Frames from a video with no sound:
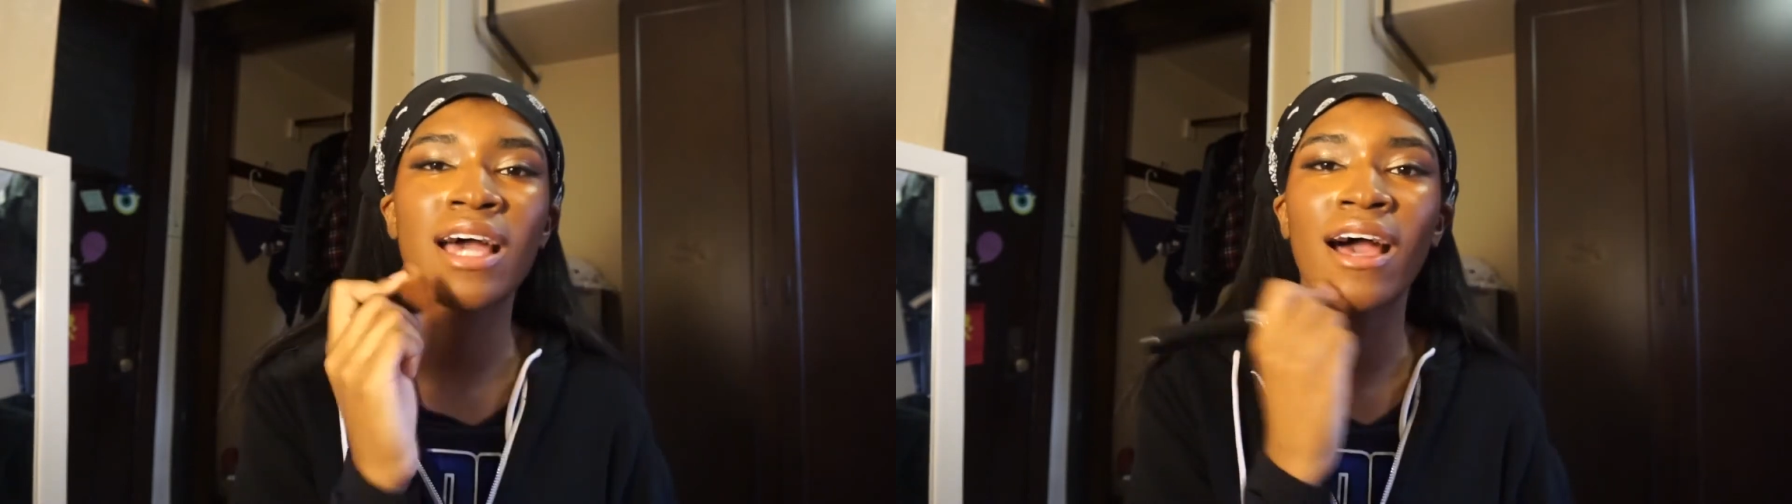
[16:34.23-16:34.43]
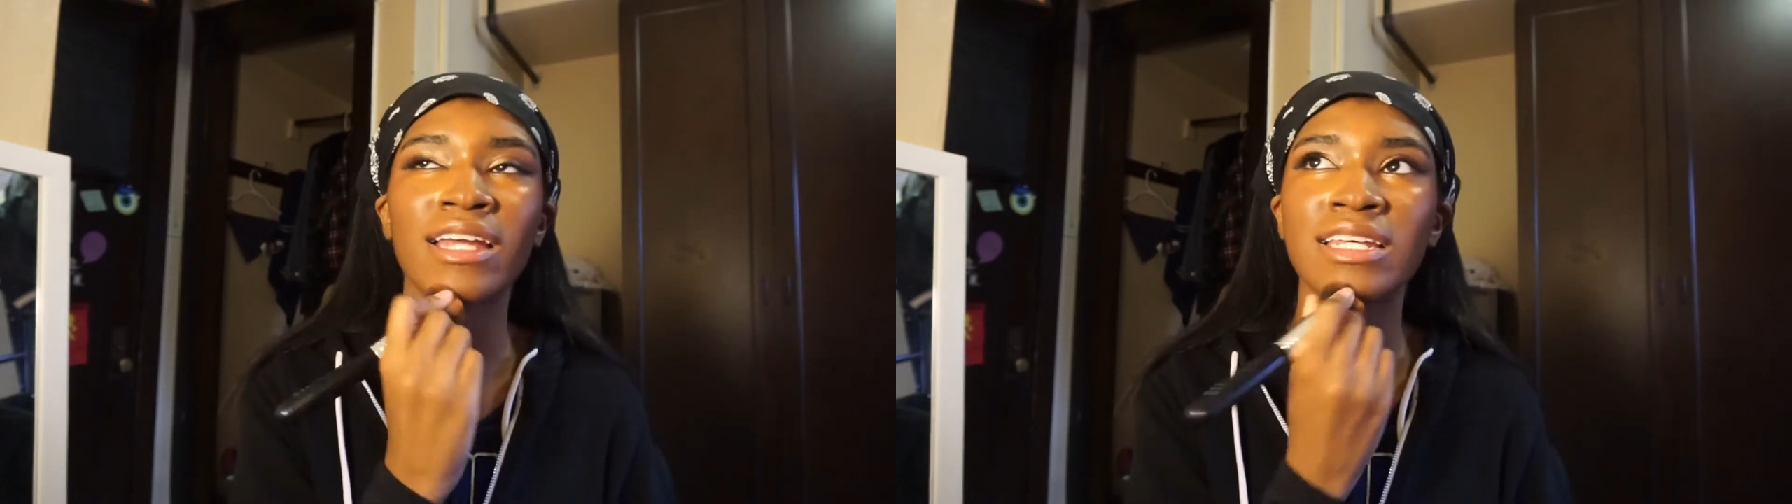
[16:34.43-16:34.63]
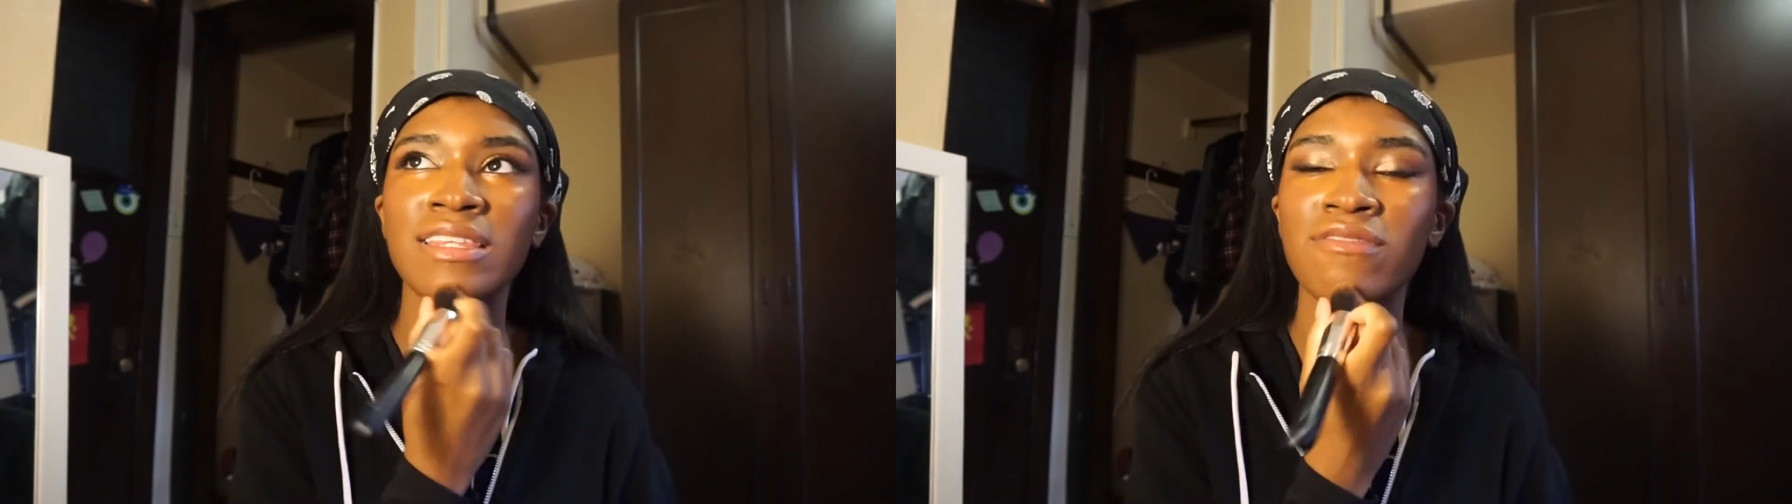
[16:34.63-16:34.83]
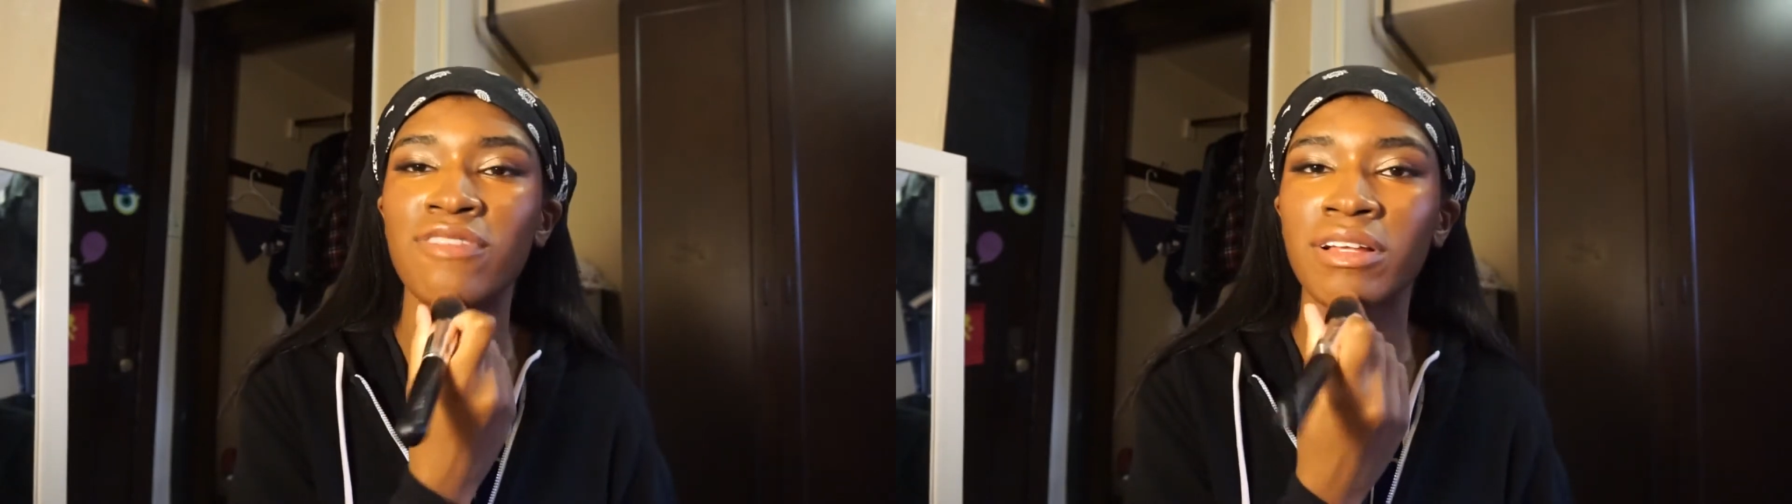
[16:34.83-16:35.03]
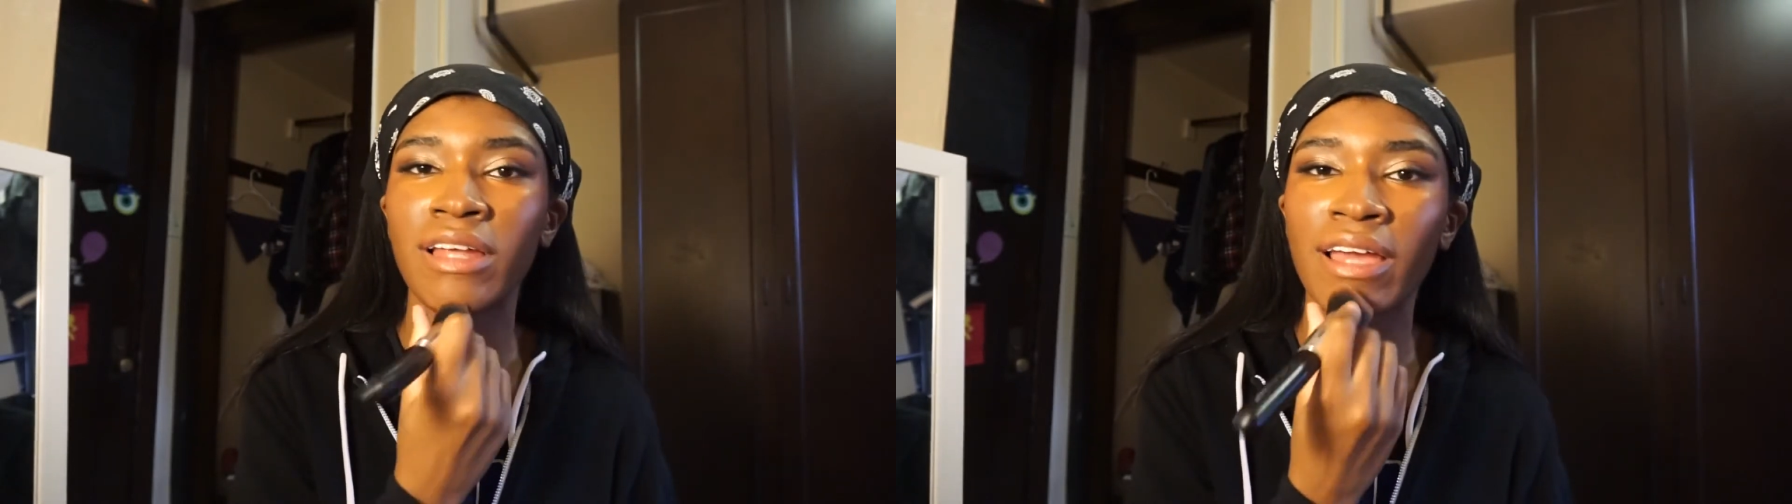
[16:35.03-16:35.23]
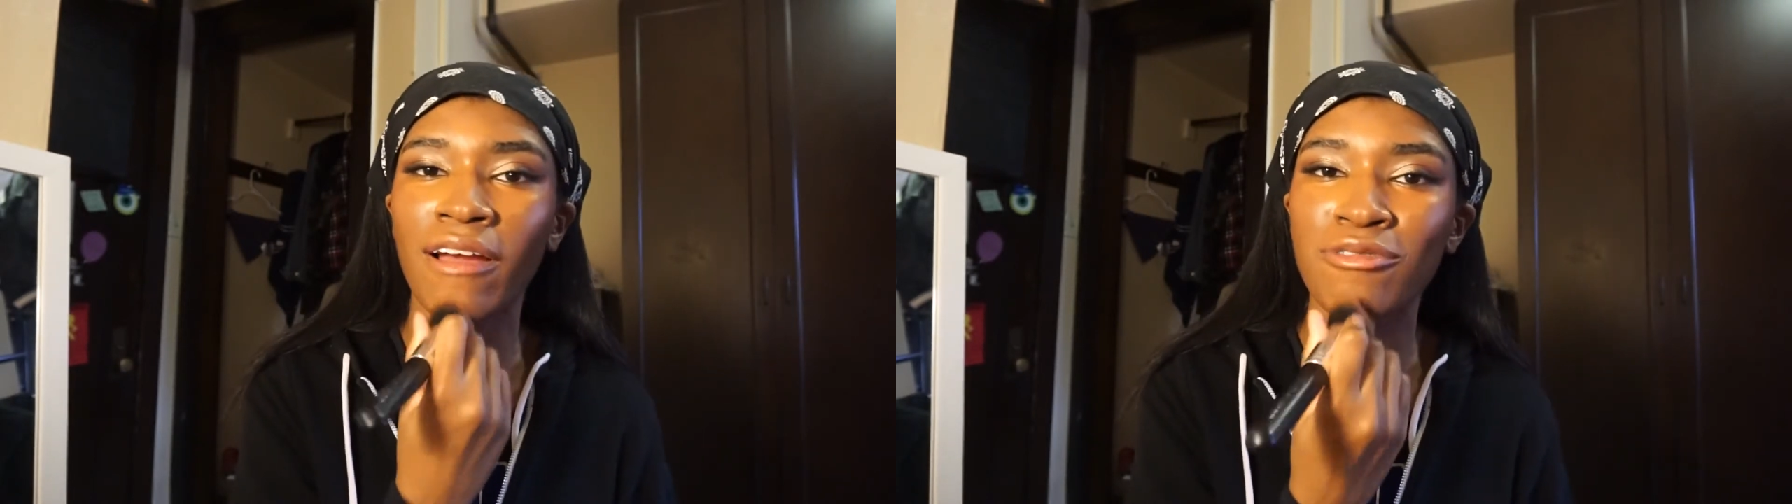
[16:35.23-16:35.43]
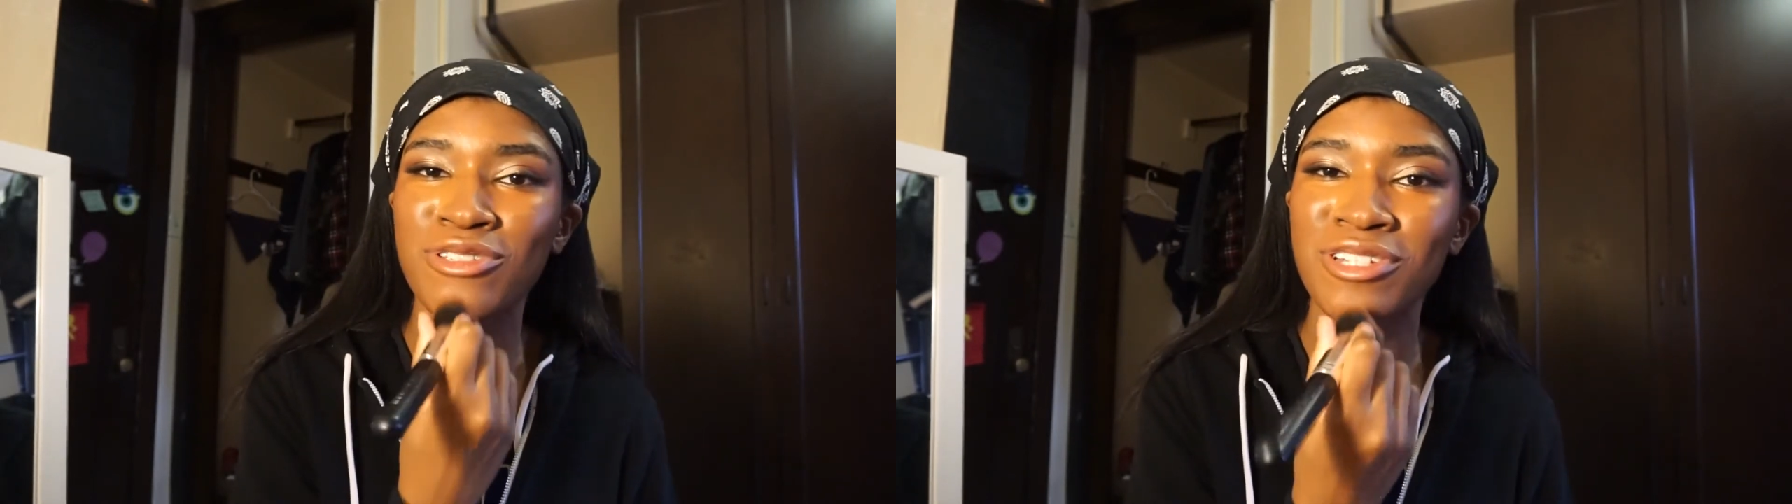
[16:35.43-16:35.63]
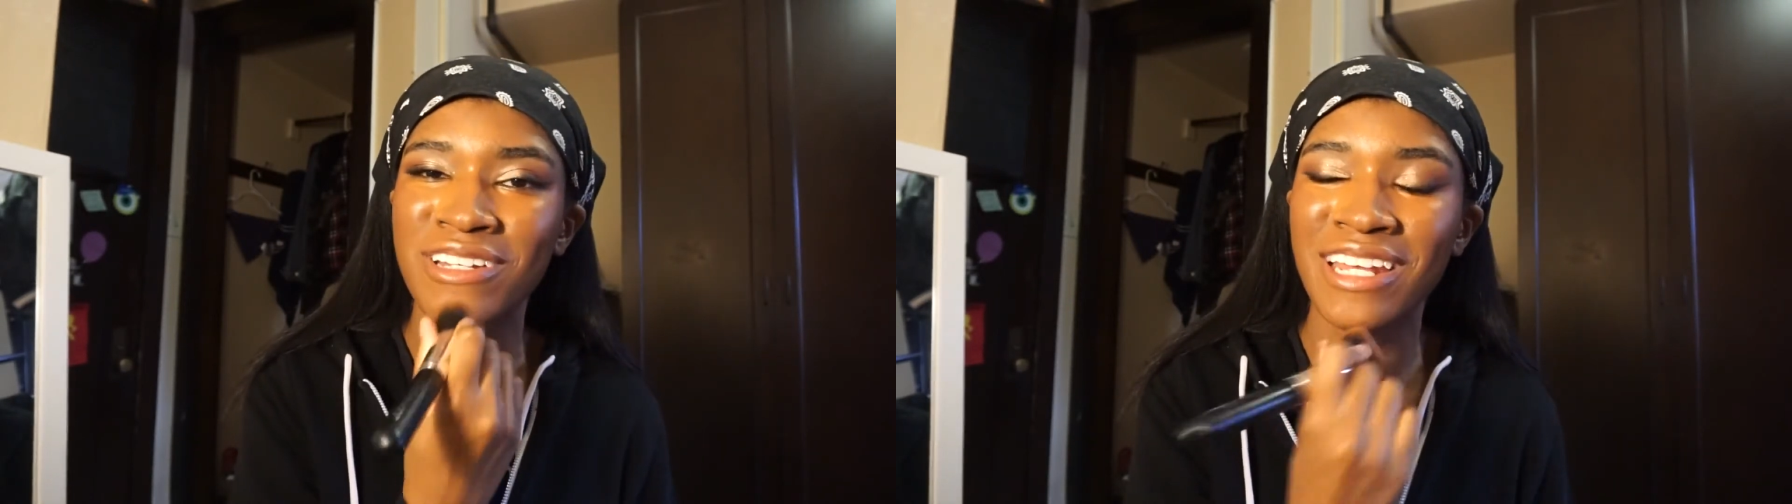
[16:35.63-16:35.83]
I didn't feel like I was
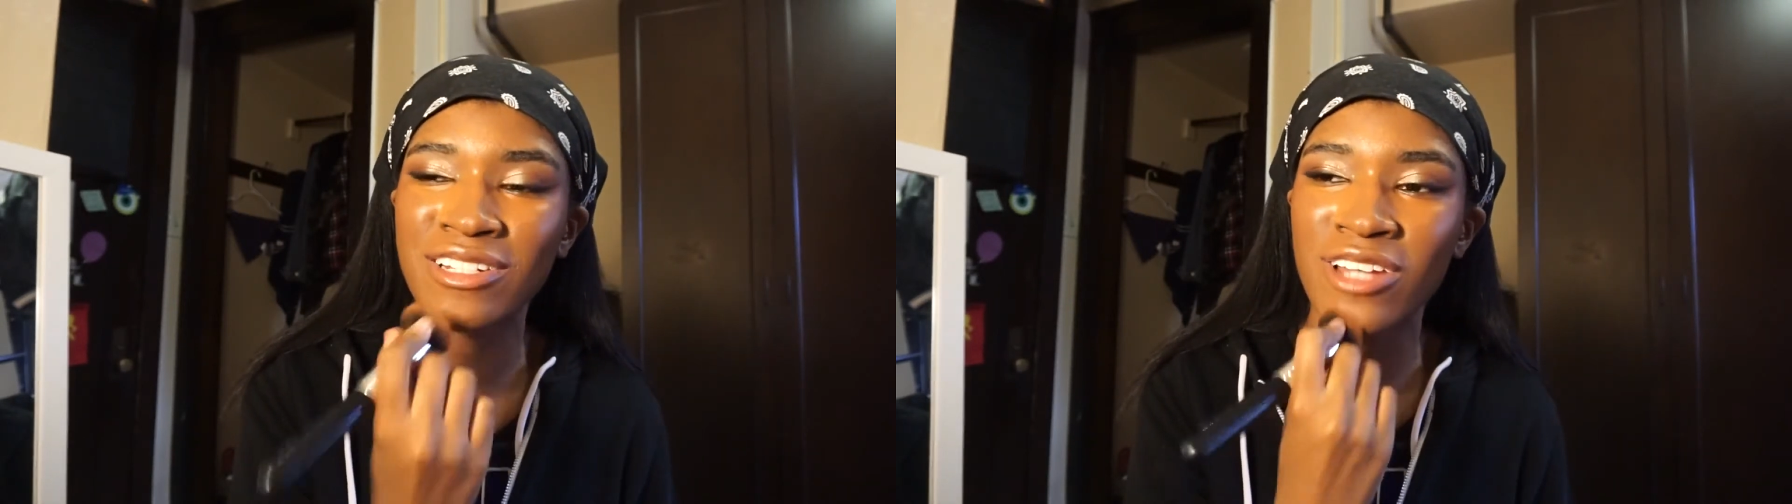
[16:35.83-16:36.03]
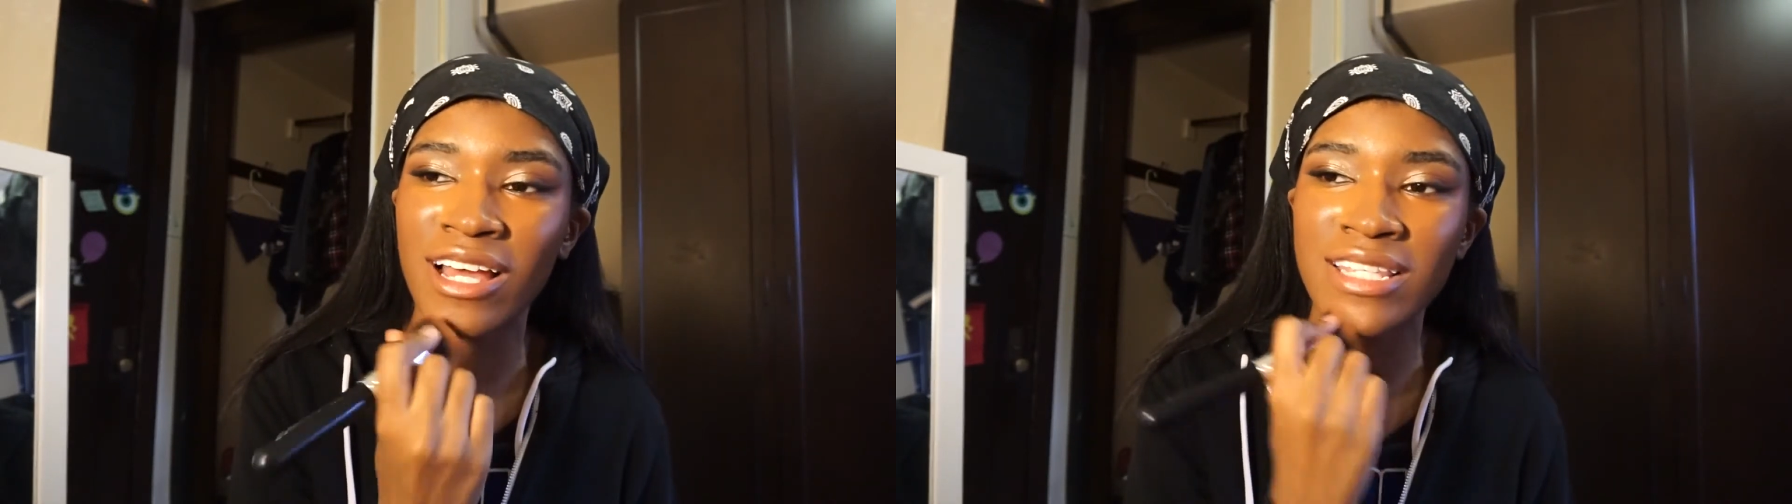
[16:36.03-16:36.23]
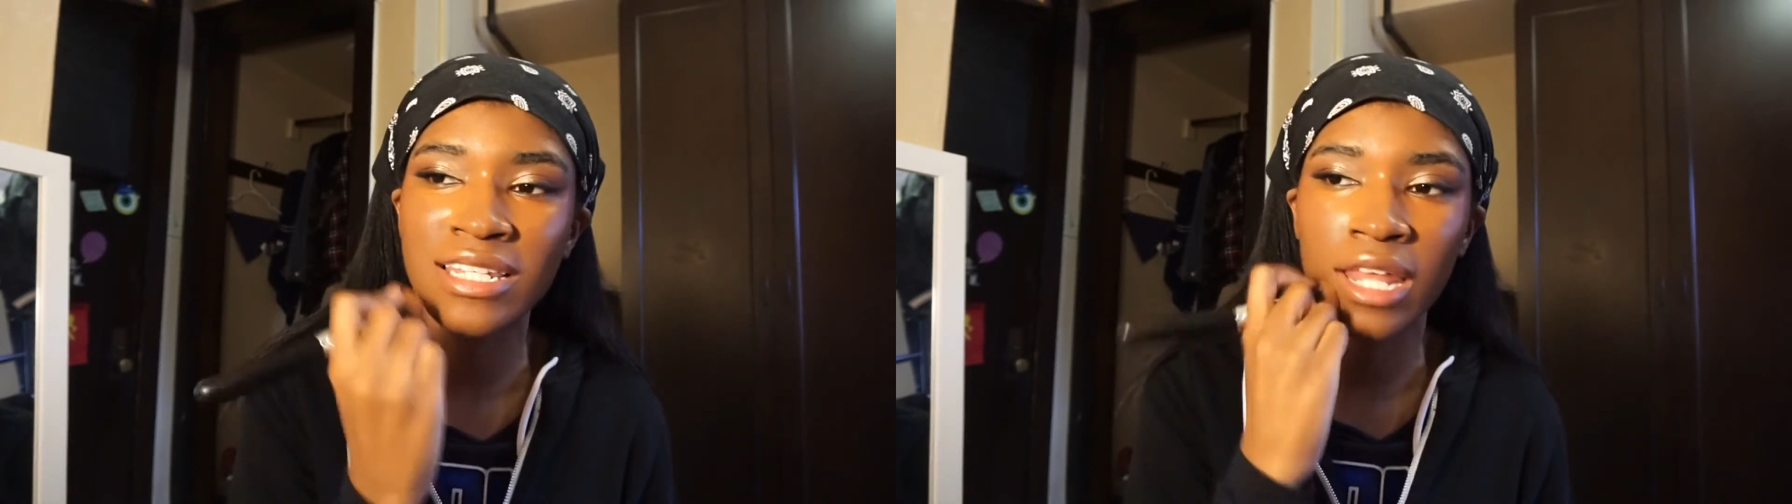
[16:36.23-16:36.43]
good at jazz and